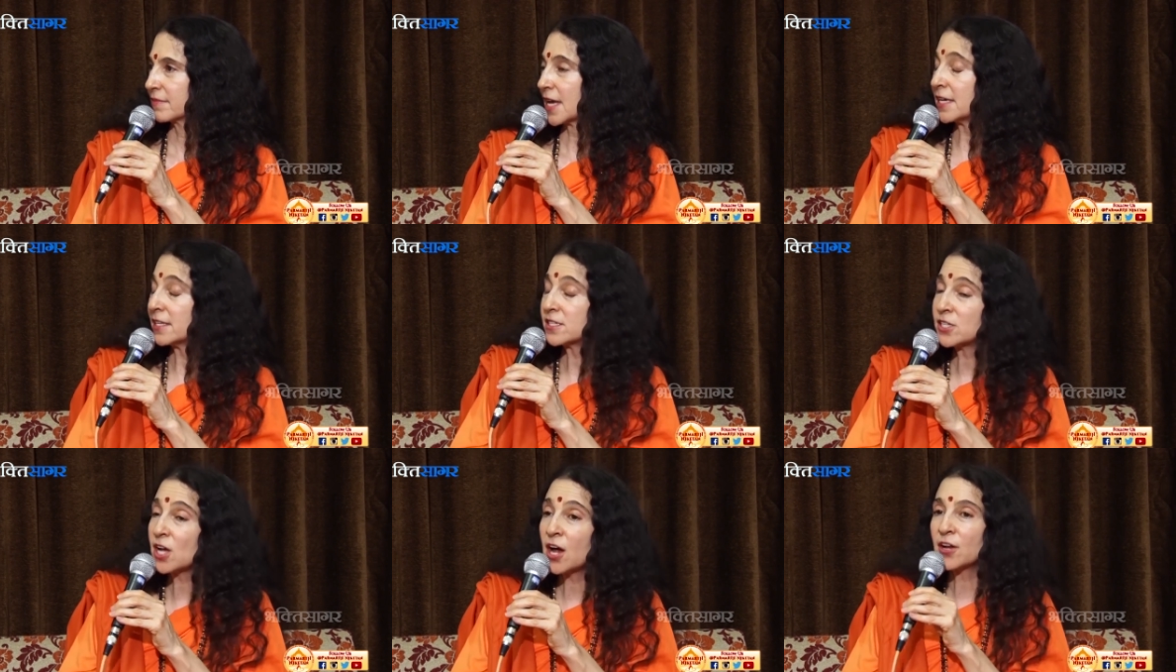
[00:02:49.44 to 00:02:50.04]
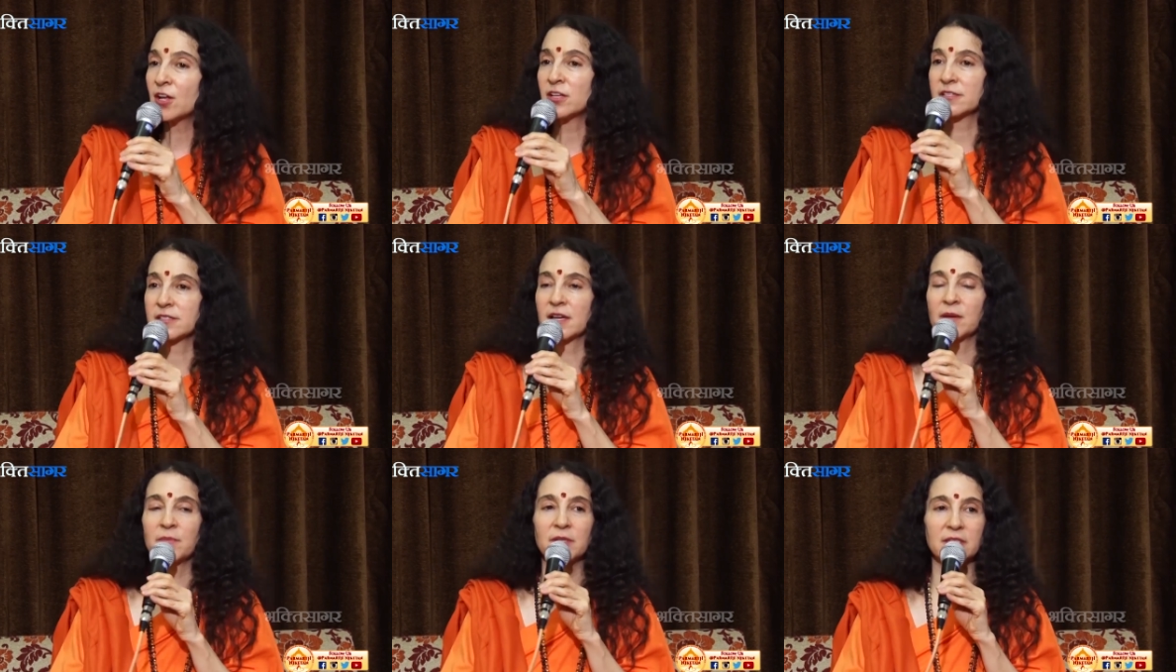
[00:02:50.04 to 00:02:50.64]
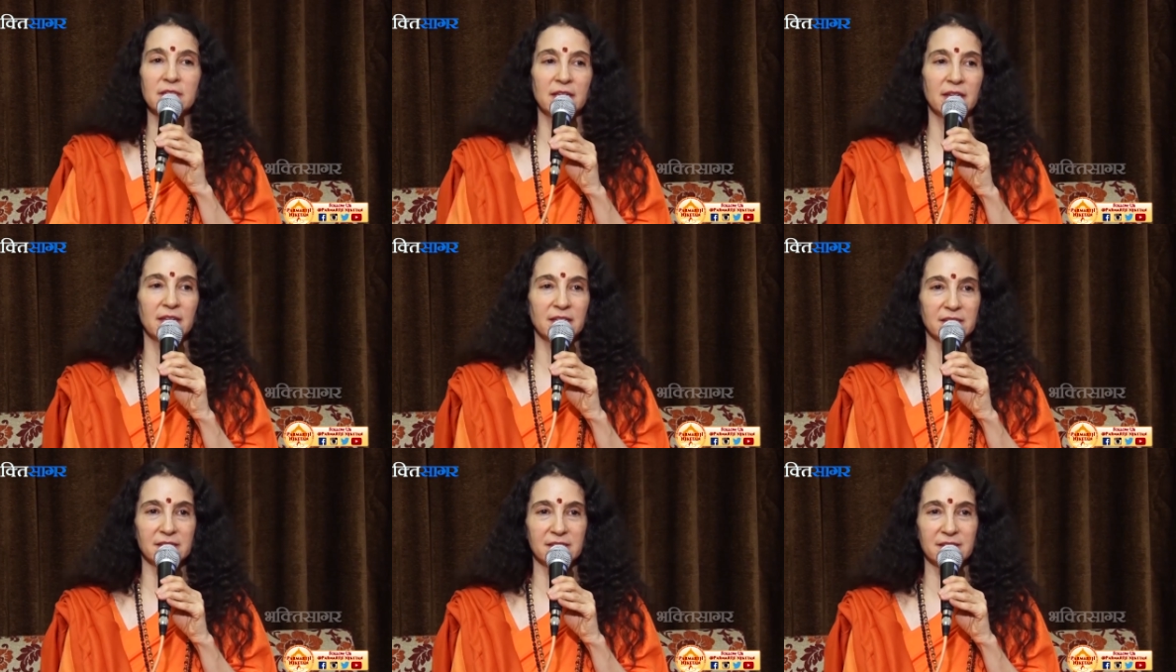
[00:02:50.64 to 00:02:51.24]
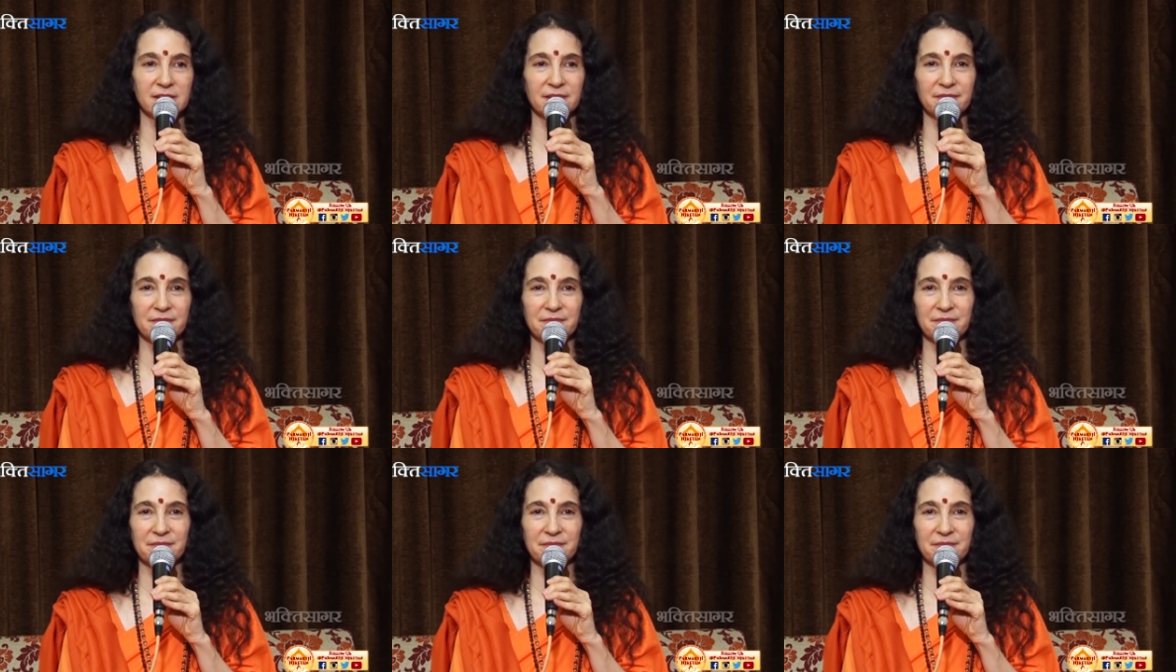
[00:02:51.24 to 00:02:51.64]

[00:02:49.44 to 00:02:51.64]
And it's not all simultaneous.